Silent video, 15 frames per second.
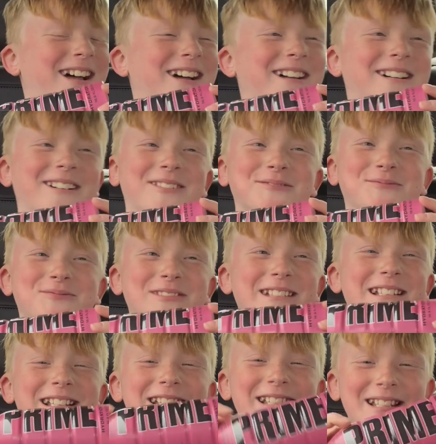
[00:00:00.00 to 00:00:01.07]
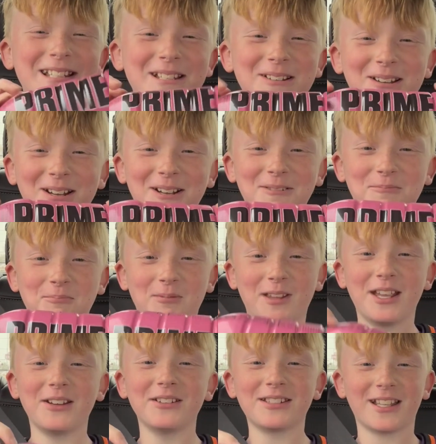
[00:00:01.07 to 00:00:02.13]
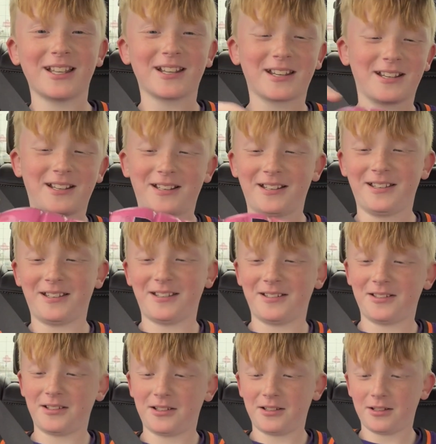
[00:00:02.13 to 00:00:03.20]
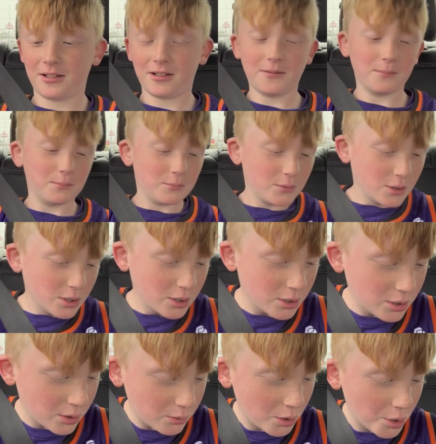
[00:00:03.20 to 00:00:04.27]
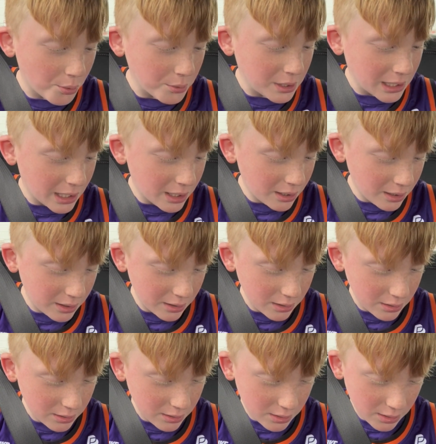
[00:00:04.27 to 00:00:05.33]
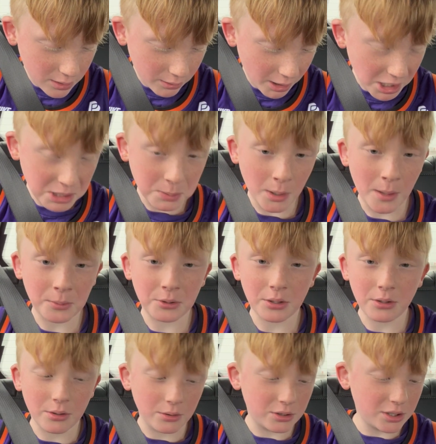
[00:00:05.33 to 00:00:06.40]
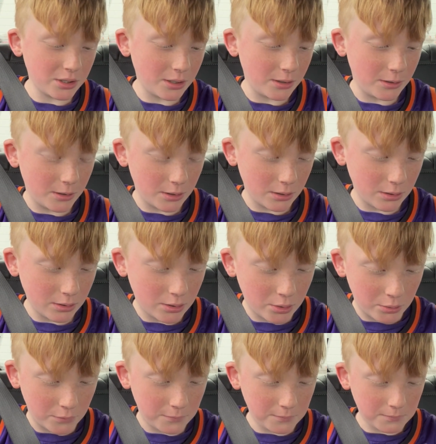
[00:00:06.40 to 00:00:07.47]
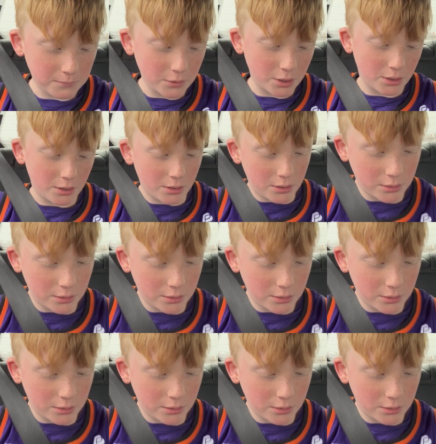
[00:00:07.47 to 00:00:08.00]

Stop. Um, anyways, I got um well, we got uh, ice pop too. It's in a little, uh,